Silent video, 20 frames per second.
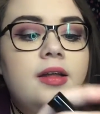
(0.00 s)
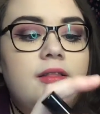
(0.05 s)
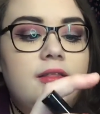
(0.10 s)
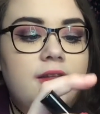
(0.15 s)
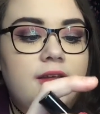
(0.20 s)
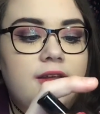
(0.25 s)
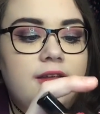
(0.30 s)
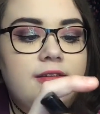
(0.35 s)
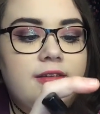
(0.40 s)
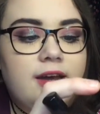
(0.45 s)

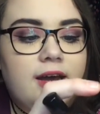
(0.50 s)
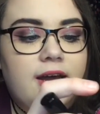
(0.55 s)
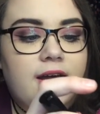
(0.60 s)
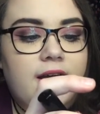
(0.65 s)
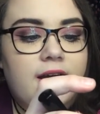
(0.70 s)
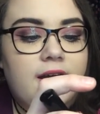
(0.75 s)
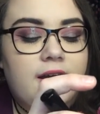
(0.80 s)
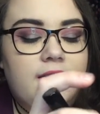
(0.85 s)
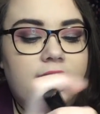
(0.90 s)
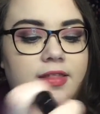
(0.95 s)
These
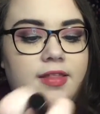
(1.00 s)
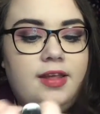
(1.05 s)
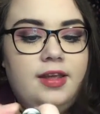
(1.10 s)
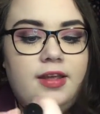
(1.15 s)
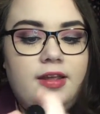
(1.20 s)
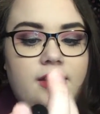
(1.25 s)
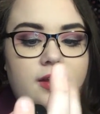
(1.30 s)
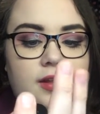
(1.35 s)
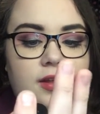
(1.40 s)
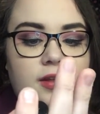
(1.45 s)
are
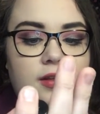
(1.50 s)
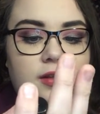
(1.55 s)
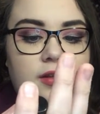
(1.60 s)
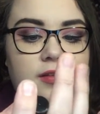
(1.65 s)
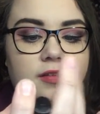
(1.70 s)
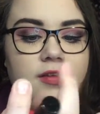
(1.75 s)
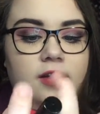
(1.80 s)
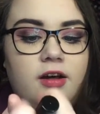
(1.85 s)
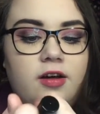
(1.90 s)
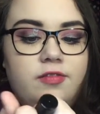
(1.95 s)
the
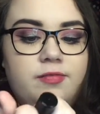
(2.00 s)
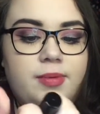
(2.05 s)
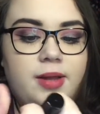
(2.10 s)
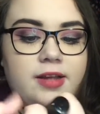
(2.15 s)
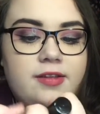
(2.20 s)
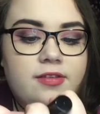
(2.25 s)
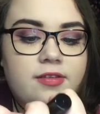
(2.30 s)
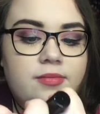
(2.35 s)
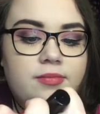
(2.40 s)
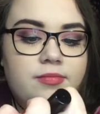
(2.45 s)
Soft
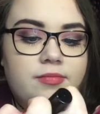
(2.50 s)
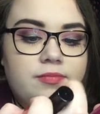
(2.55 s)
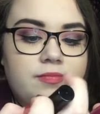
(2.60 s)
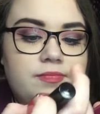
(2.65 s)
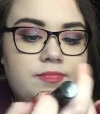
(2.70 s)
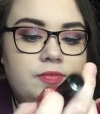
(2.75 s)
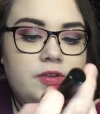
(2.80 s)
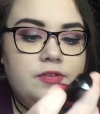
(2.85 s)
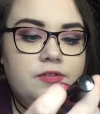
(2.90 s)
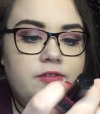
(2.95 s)
Blossom
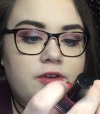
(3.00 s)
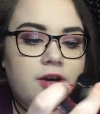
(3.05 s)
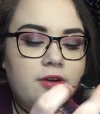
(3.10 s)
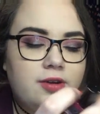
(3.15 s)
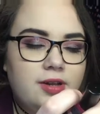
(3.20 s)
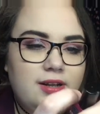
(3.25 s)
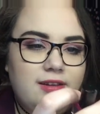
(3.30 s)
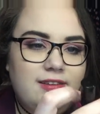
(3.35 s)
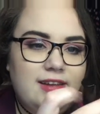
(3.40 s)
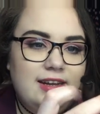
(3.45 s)

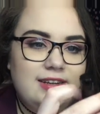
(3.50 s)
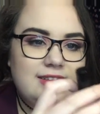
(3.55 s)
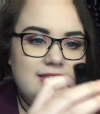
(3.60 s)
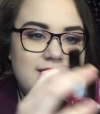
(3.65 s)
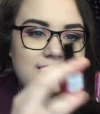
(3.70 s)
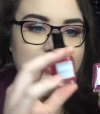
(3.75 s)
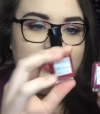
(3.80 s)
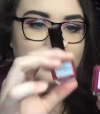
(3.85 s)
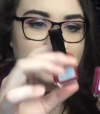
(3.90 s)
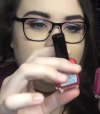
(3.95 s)
Floral
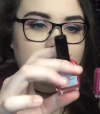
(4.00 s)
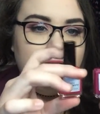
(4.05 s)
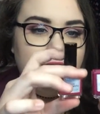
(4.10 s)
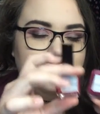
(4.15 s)
Scented lip